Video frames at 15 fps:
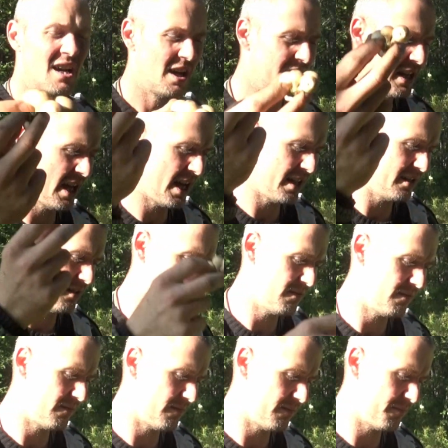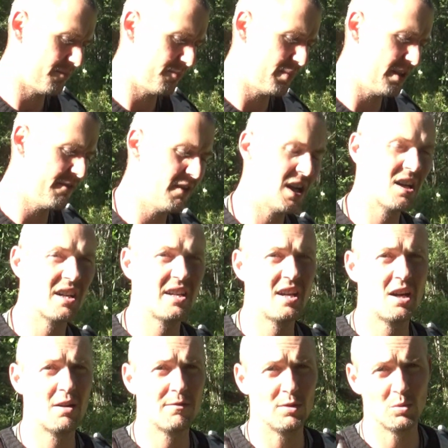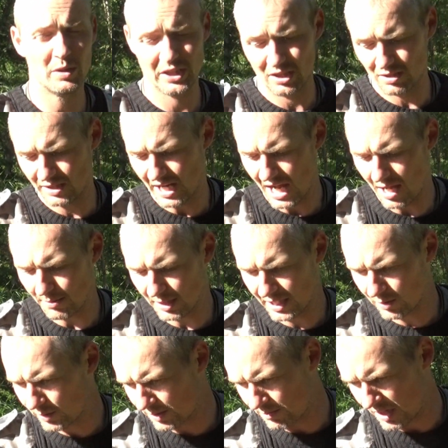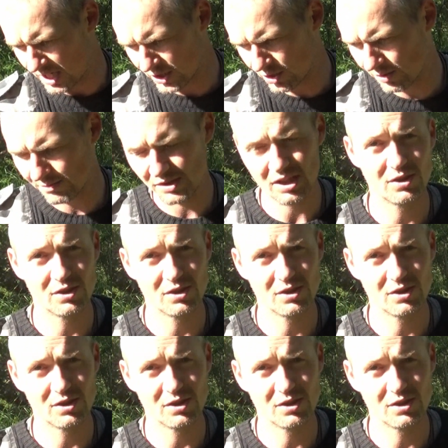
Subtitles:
Again, be very careful when you're dabbling with mushrooms.